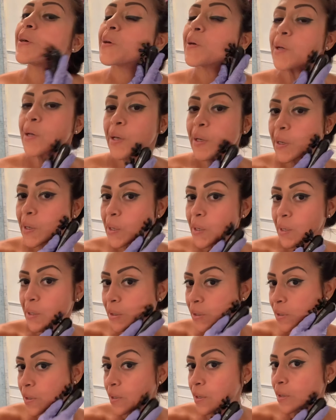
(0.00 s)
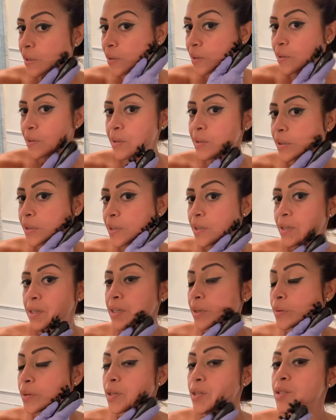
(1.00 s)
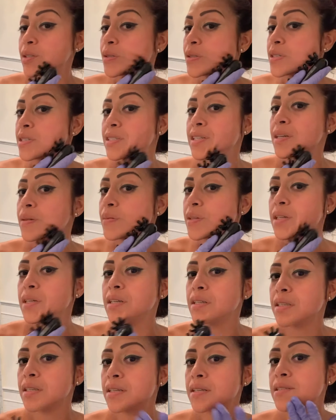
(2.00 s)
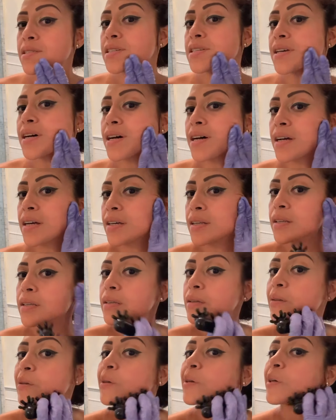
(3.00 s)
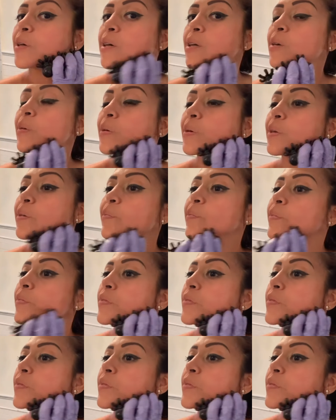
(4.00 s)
Okay, and I'm gonna do the same thing on this side. I don't want